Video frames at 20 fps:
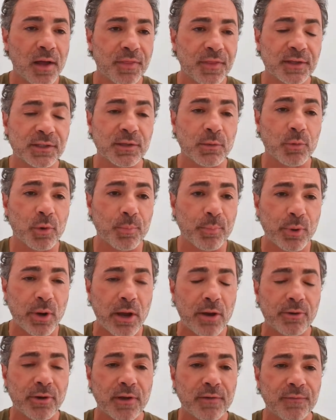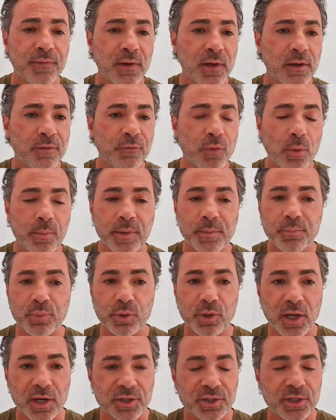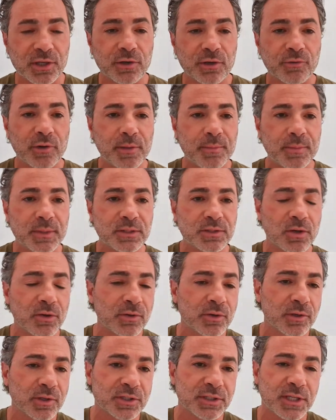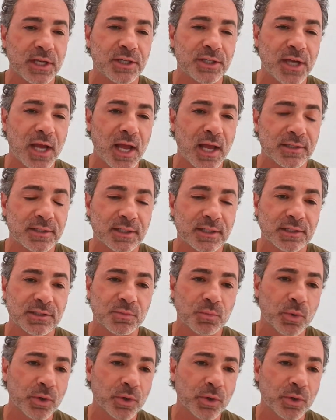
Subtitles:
things that we're proud of: forming production agreements on early stage assets,